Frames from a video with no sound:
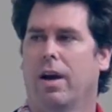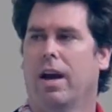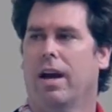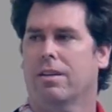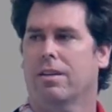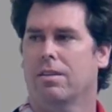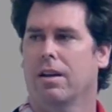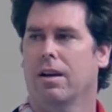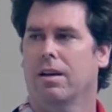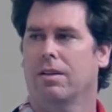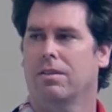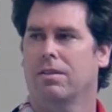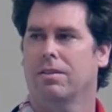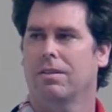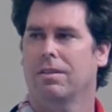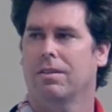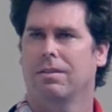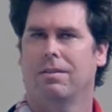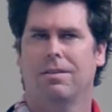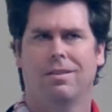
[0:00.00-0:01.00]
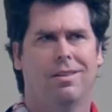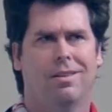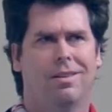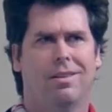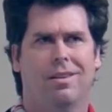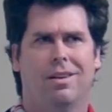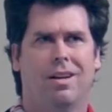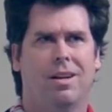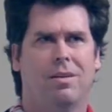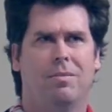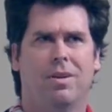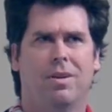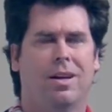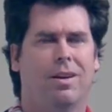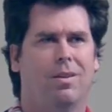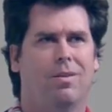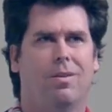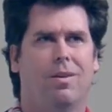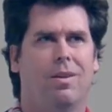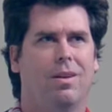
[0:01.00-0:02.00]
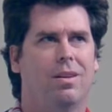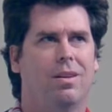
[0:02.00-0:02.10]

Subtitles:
access. And I'm like, wow,